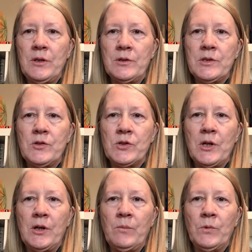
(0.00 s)
in
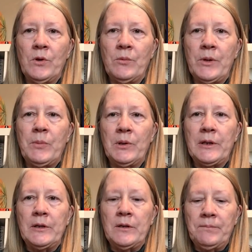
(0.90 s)
Stitch9 were already partly
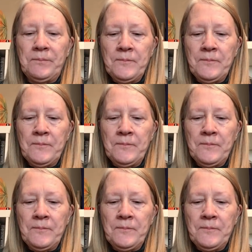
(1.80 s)
done.